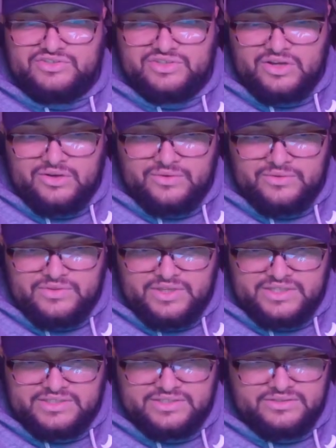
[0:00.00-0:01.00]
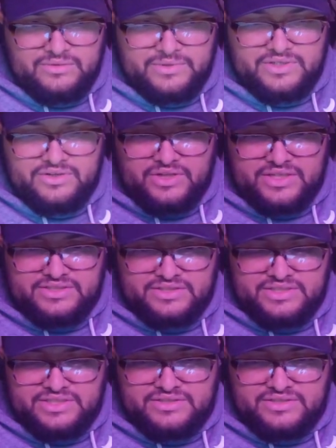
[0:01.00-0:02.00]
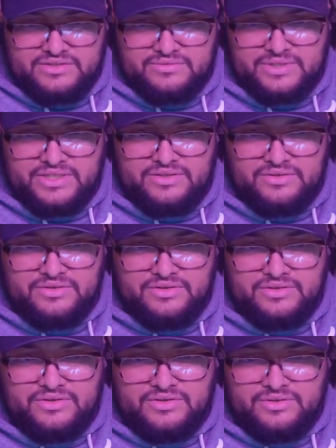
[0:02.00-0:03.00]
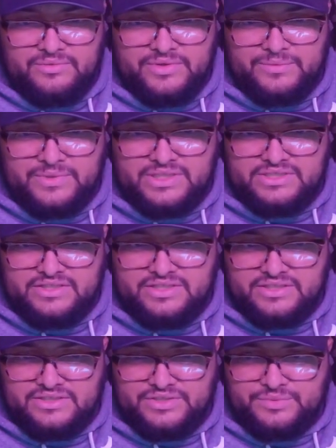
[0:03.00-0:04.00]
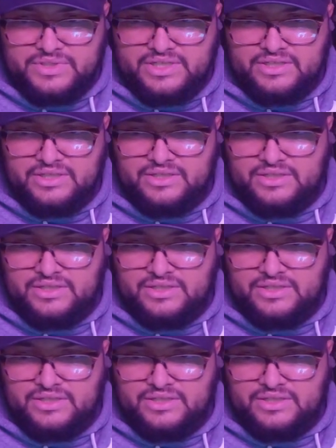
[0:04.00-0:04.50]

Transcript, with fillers: So this is. Oh wait, no, that's a teaser. Wait, no, no, no, no, no. Wait, where's the thing that they tweeted?